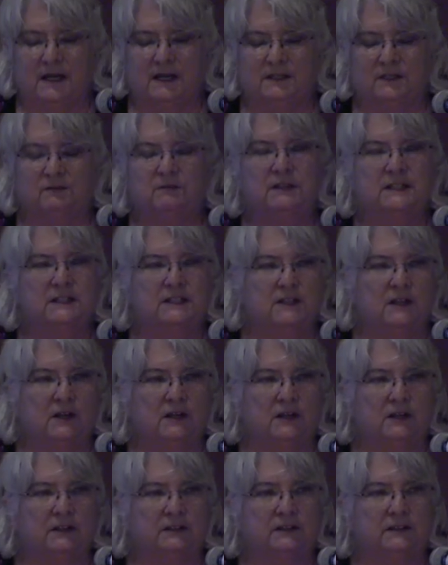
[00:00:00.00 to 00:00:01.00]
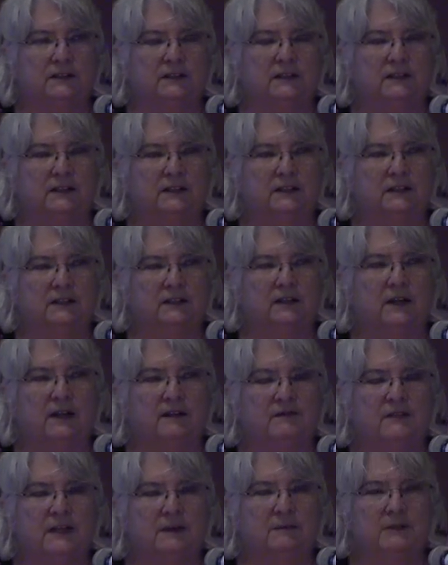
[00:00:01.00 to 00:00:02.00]
result, a lot
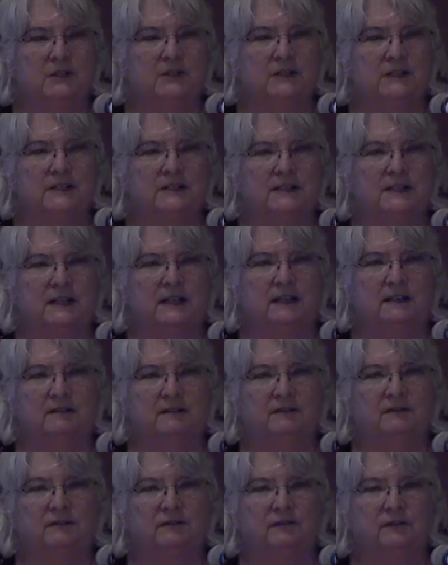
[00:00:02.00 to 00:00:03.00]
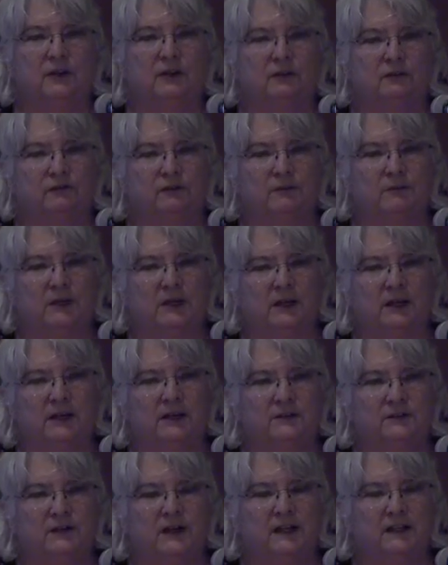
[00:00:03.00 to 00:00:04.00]
of damages that flow from a
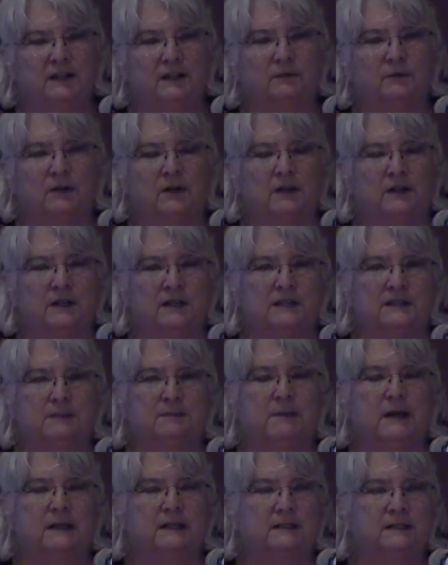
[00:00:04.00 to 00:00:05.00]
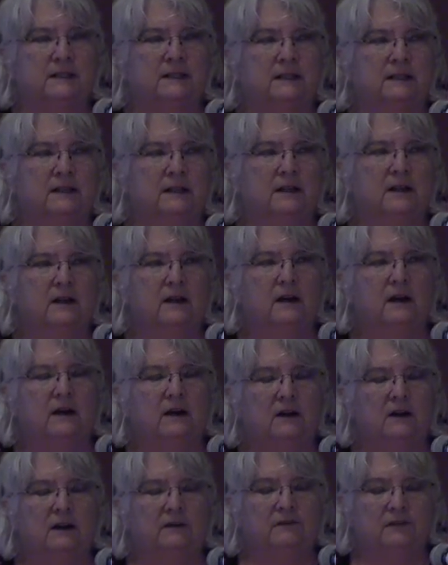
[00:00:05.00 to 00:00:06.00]
contract that were unexpected
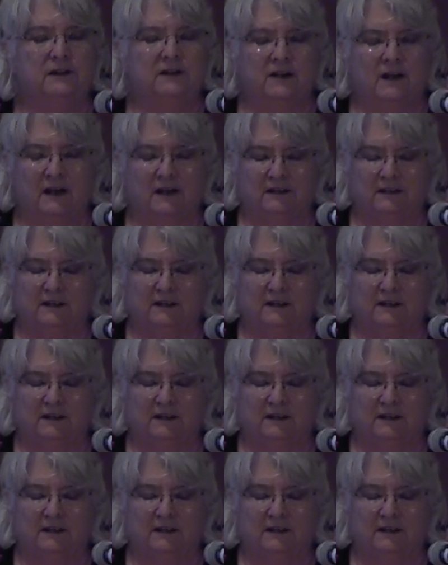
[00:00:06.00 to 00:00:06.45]
are often not